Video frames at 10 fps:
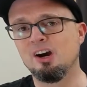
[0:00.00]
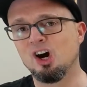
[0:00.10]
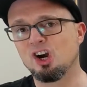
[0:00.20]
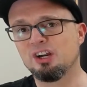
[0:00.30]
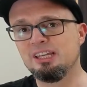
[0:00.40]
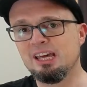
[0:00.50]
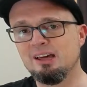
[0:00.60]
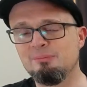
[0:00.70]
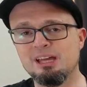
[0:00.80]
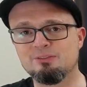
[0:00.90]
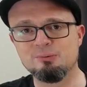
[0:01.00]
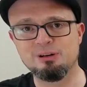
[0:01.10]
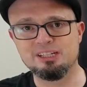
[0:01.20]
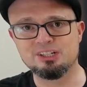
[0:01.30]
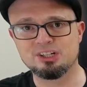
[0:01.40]
REM,
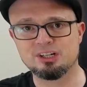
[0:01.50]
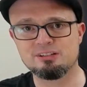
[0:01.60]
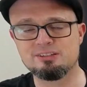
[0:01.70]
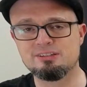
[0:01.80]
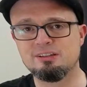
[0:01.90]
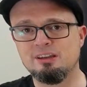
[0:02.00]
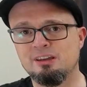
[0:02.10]
Everybody Hurts.